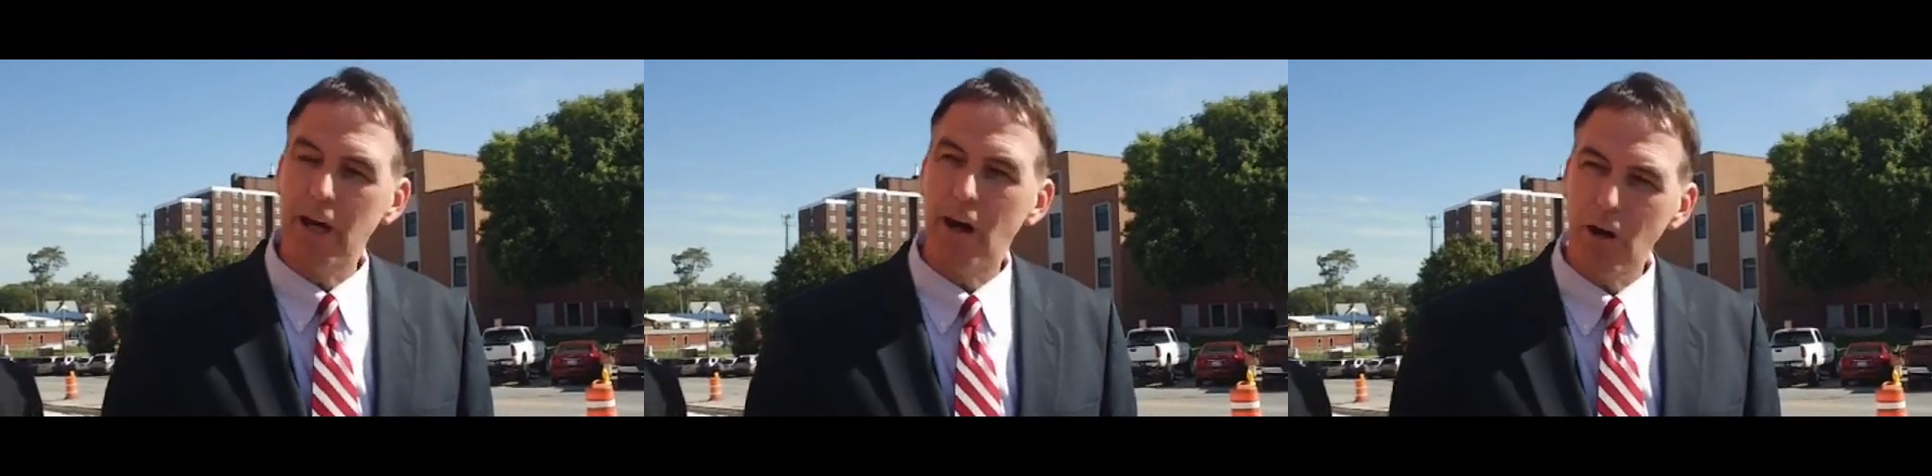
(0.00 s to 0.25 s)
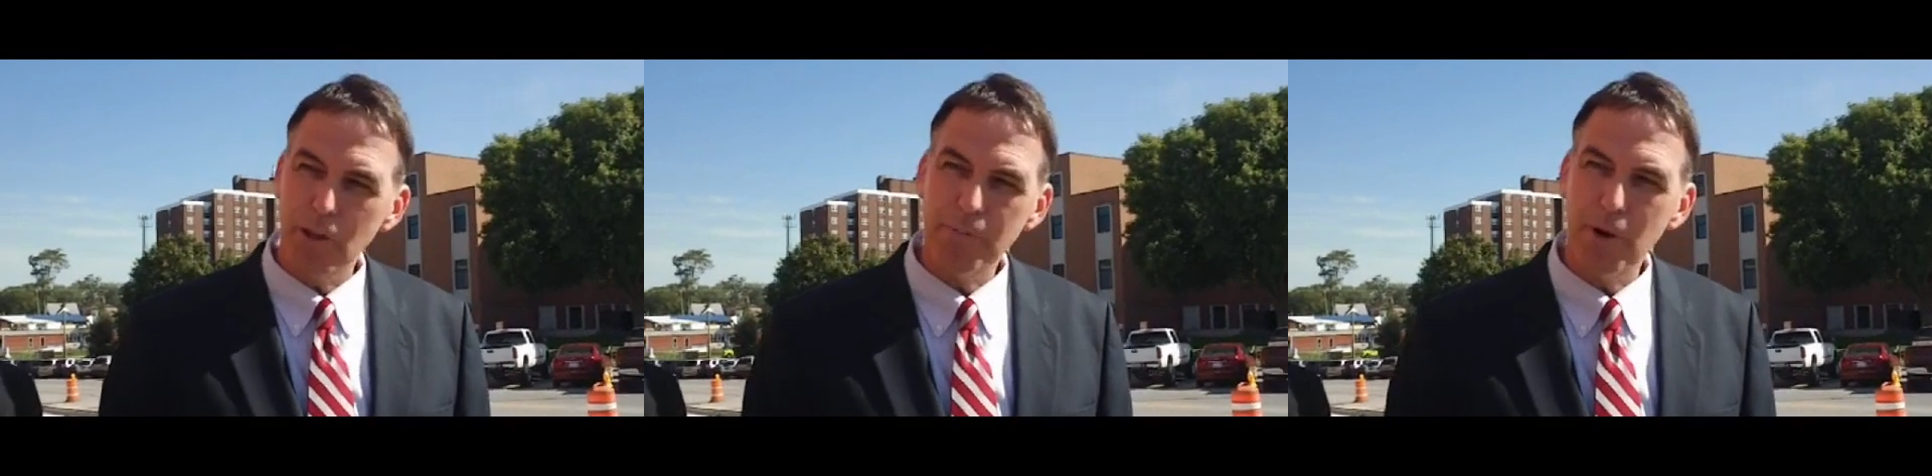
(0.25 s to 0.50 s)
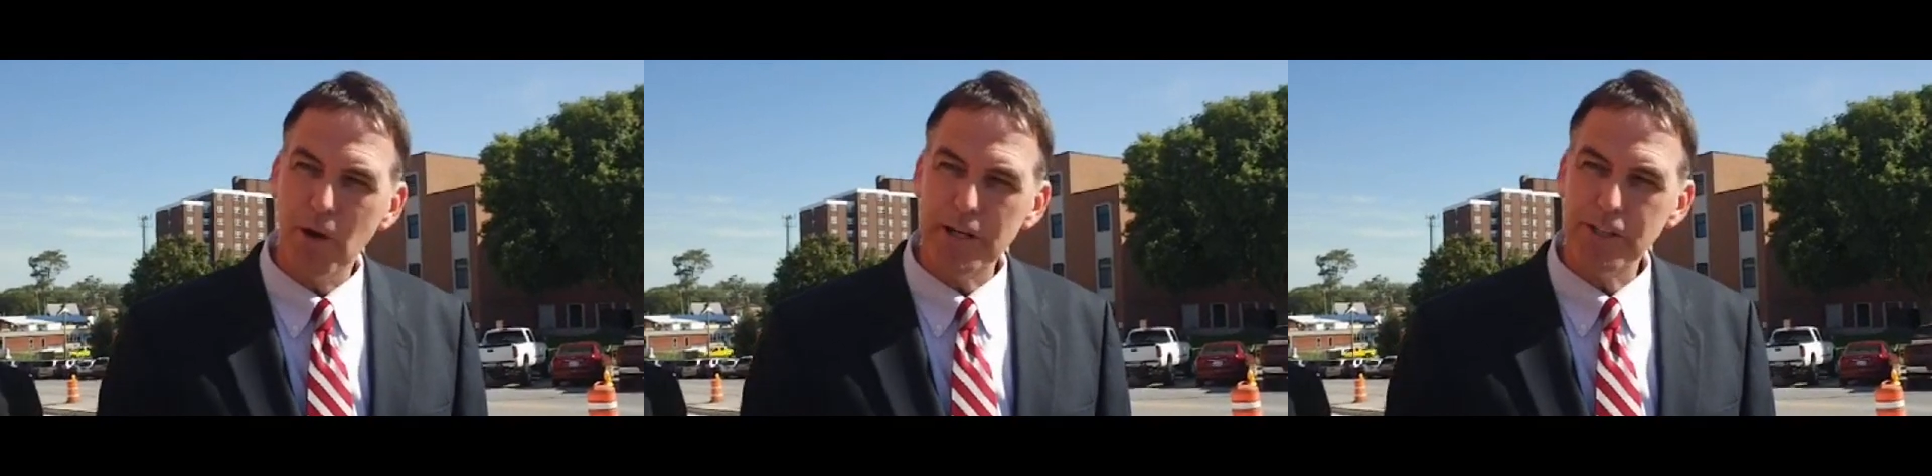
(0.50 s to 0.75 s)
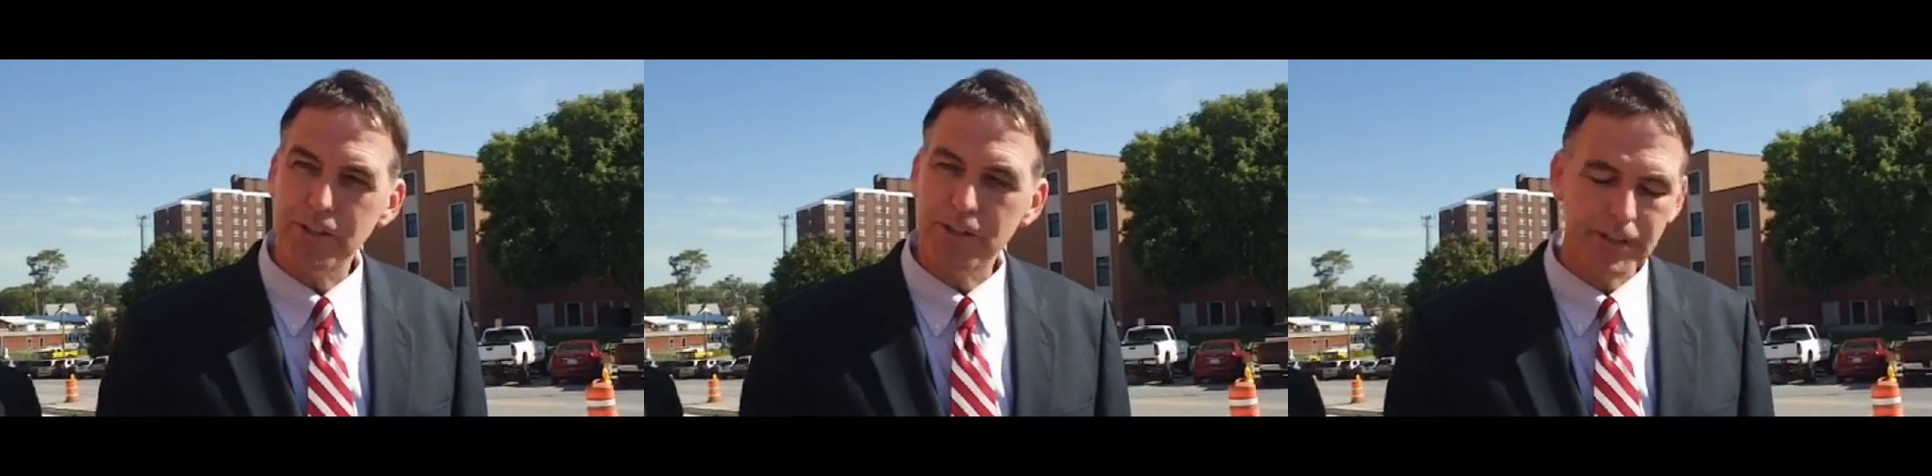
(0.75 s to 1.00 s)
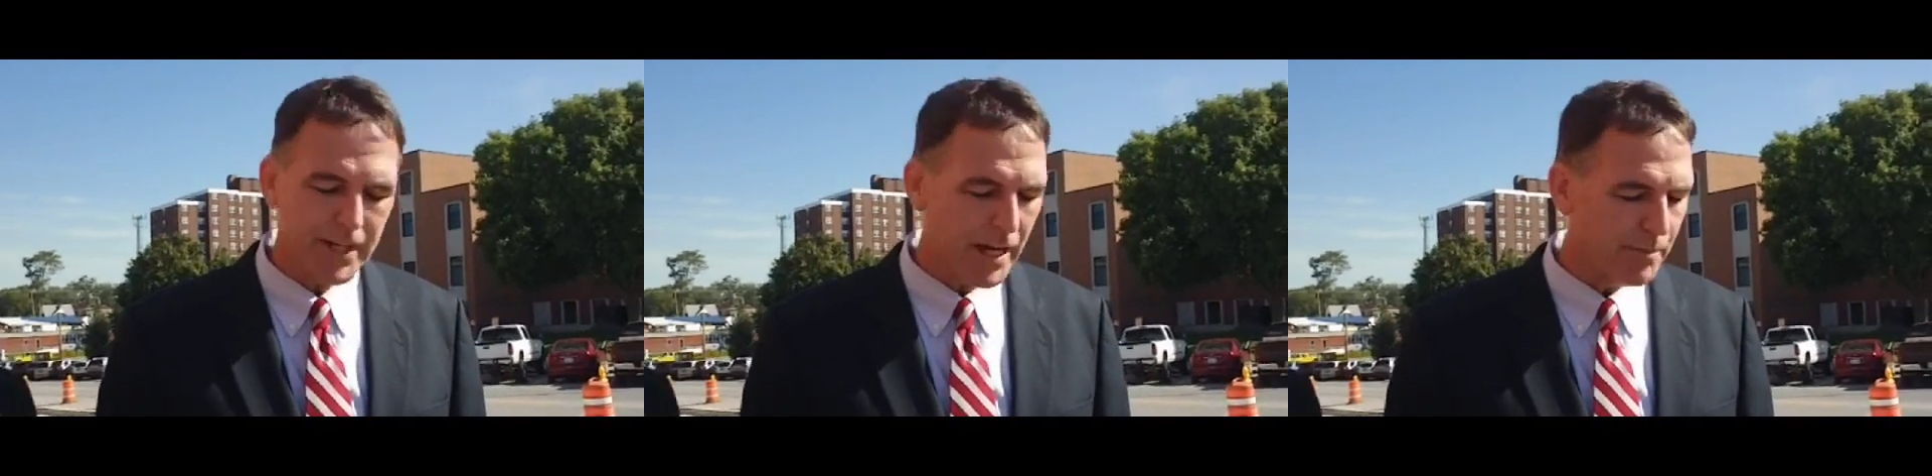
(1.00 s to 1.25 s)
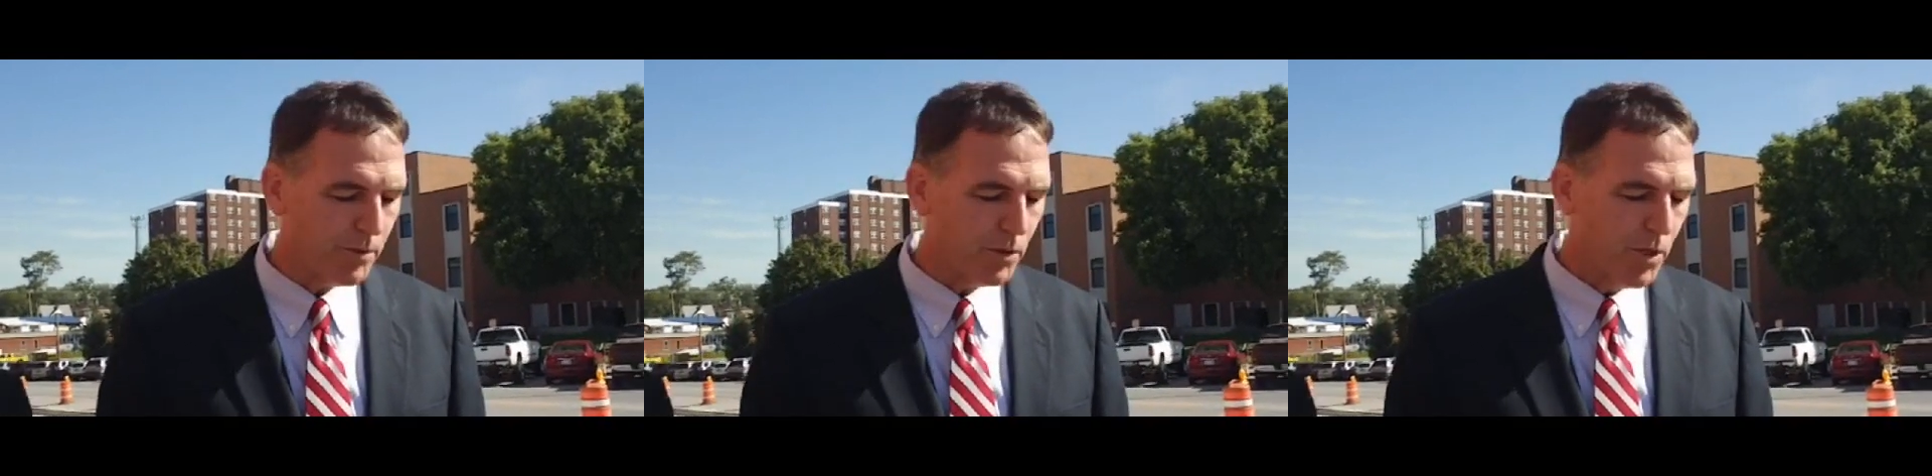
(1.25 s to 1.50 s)
all the parties to the
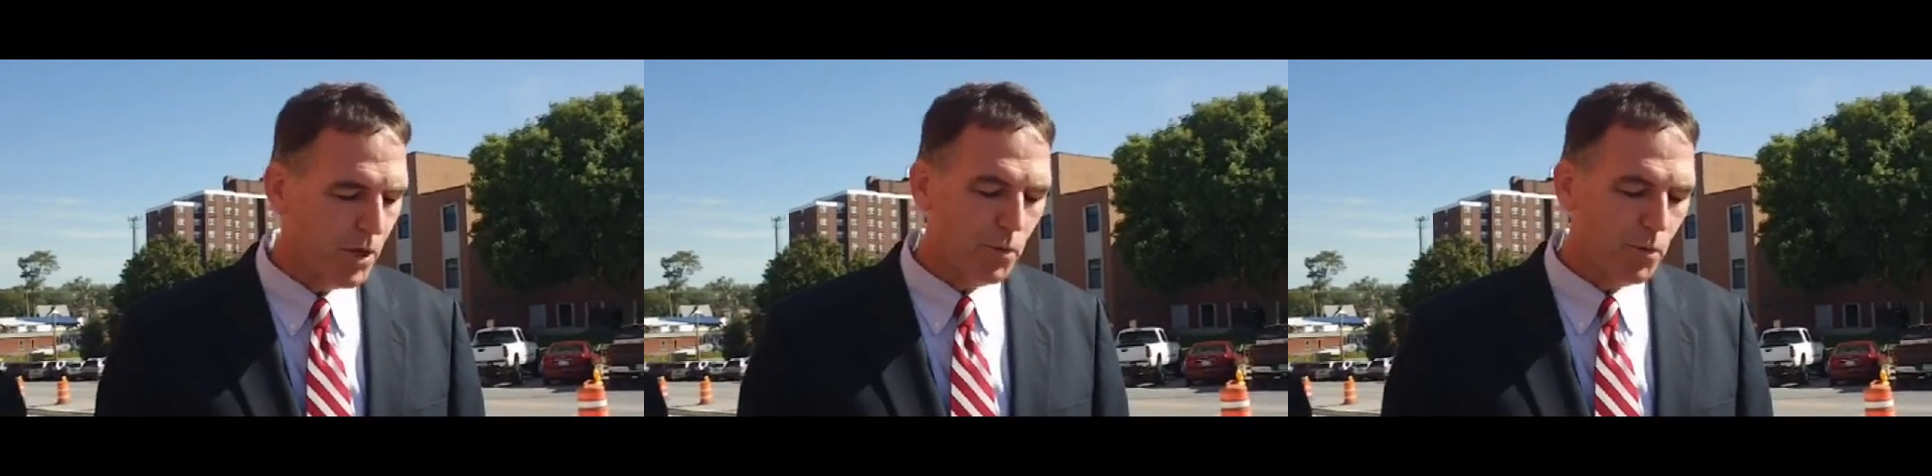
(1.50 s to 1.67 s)
table,